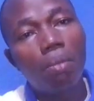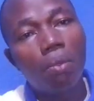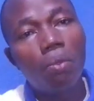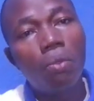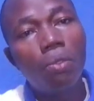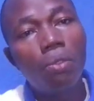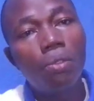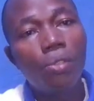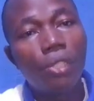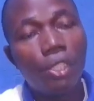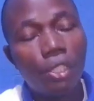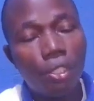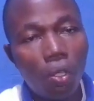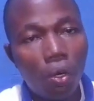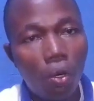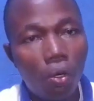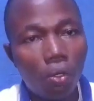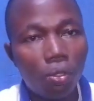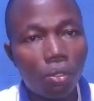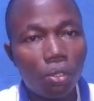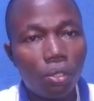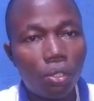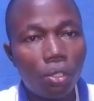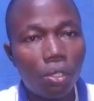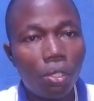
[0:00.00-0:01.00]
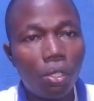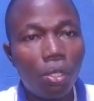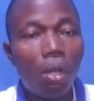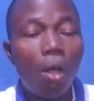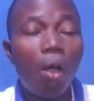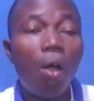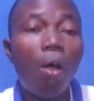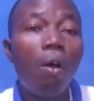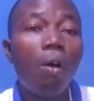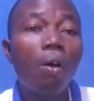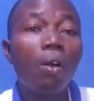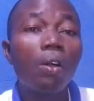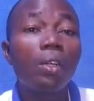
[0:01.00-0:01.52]
good returns
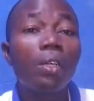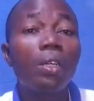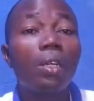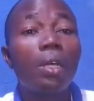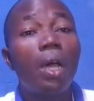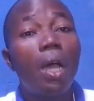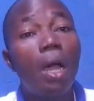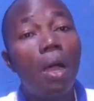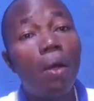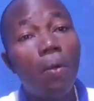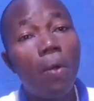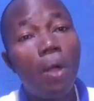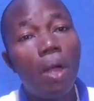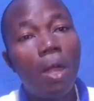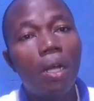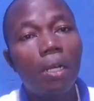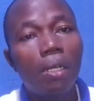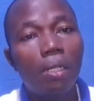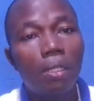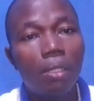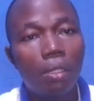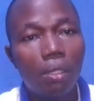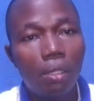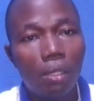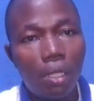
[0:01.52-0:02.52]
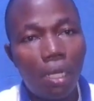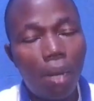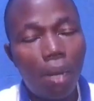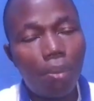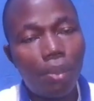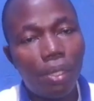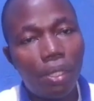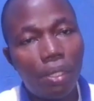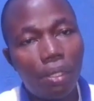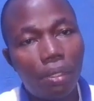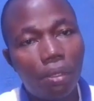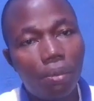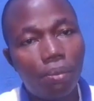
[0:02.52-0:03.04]
on our
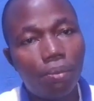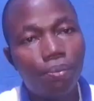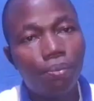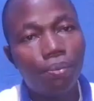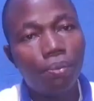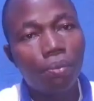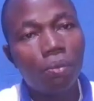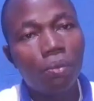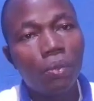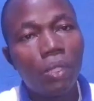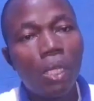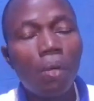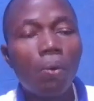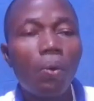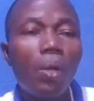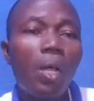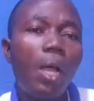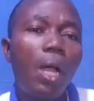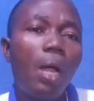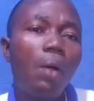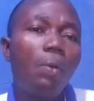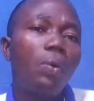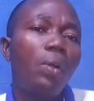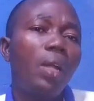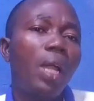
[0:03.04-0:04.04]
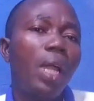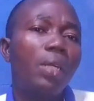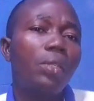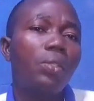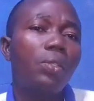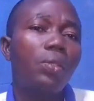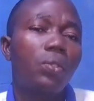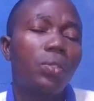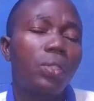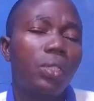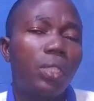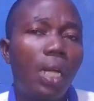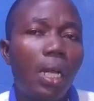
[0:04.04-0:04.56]
capital. Well, I would like
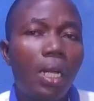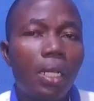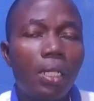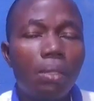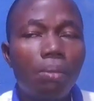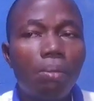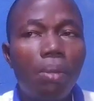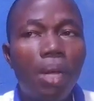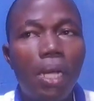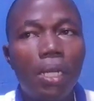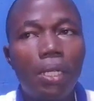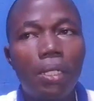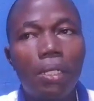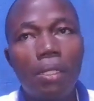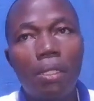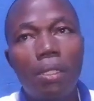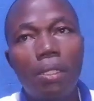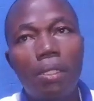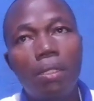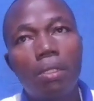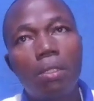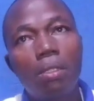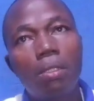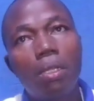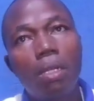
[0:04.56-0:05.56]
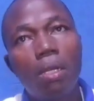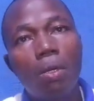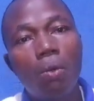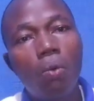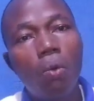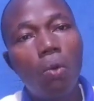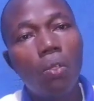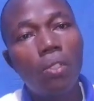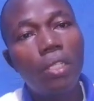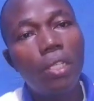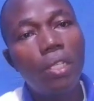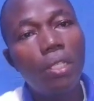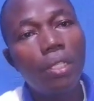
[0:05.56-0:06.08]
to start by
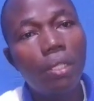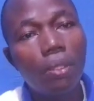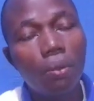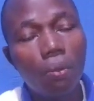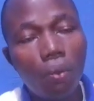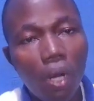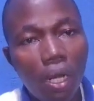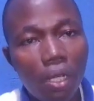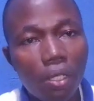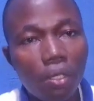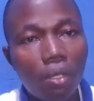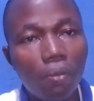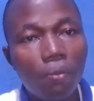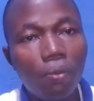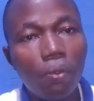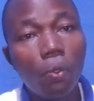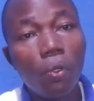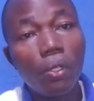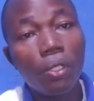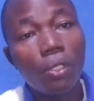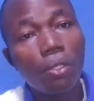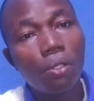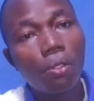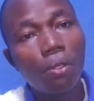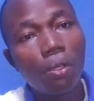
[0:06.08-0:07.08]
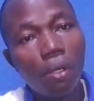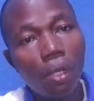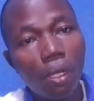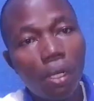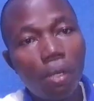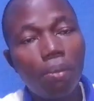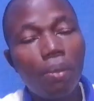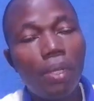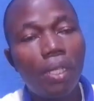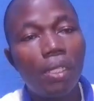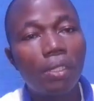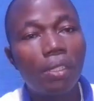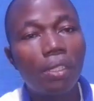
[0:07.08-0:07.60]
quoting the words of Louis
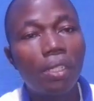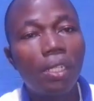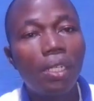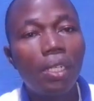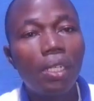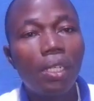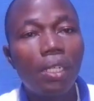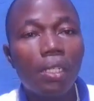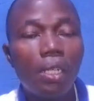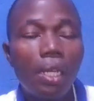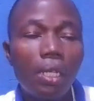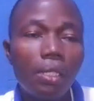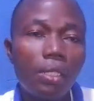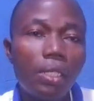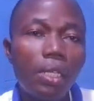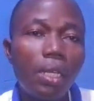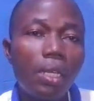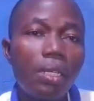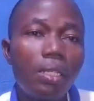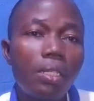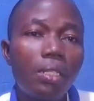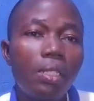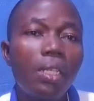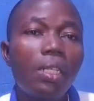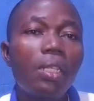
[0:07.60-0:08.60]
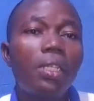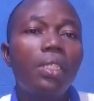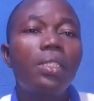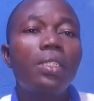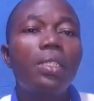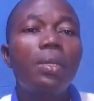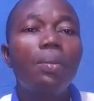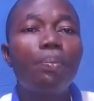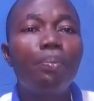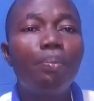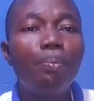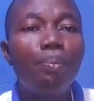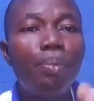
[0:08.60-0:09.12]
Glickman that says,
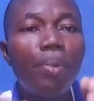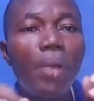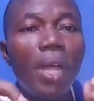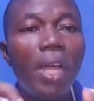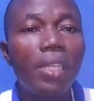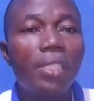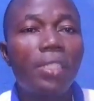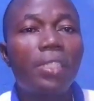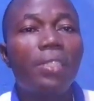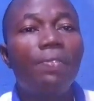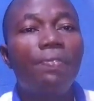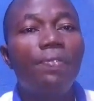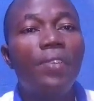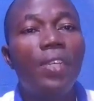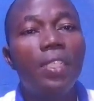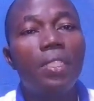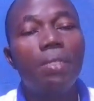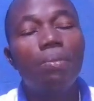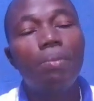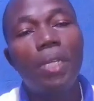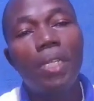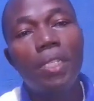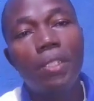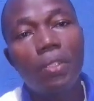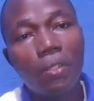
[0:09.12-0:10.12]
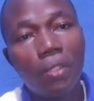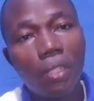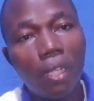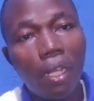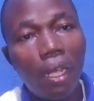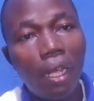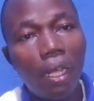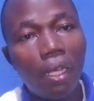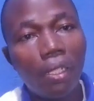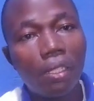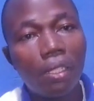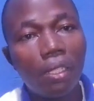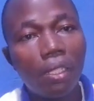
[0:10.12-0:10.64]
the best investment on
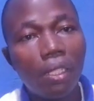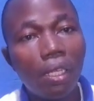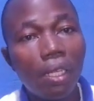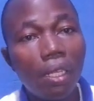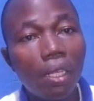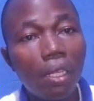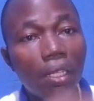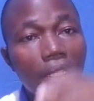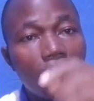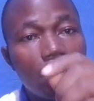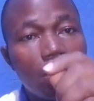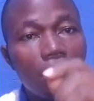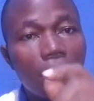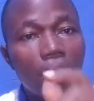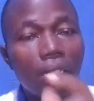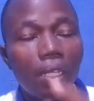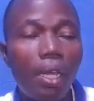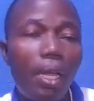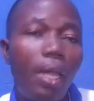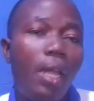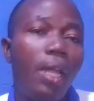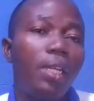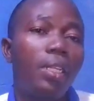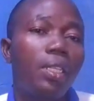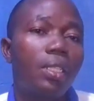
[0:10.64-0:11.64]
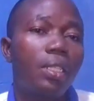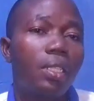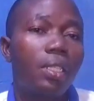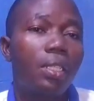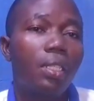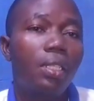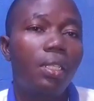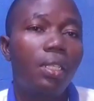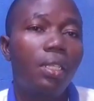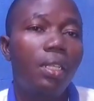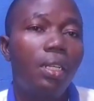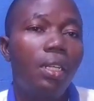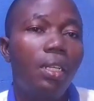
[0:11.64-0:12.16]
earth is
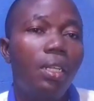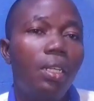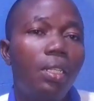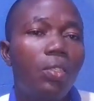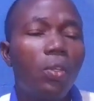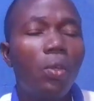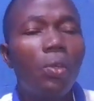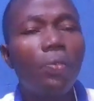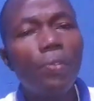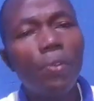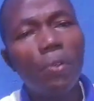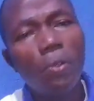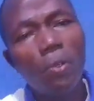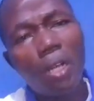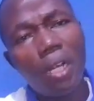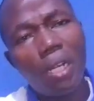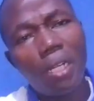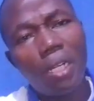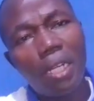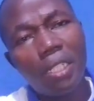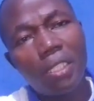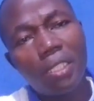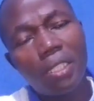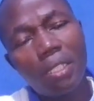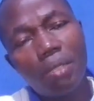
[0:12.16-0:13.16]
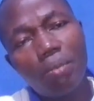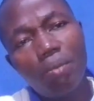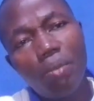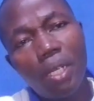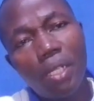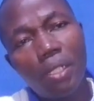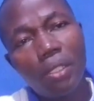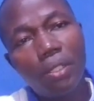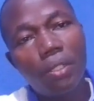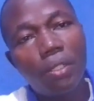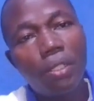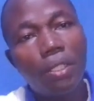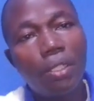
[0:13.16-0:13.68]
earth. So if you look at that
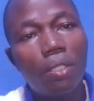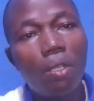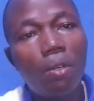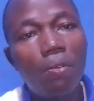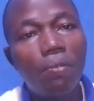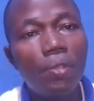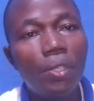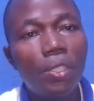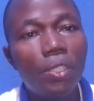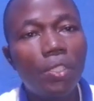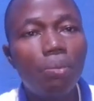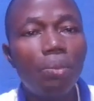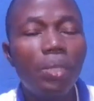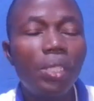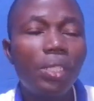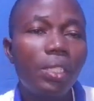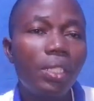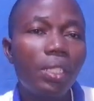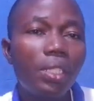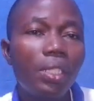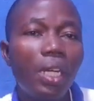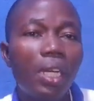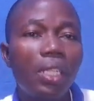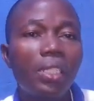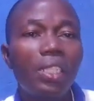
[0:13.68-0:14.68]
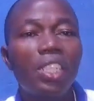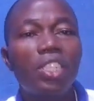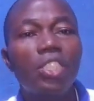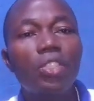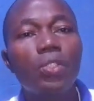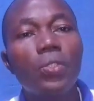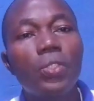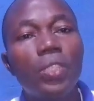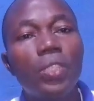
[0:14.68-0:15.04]
statement on the surface, you may think that there's no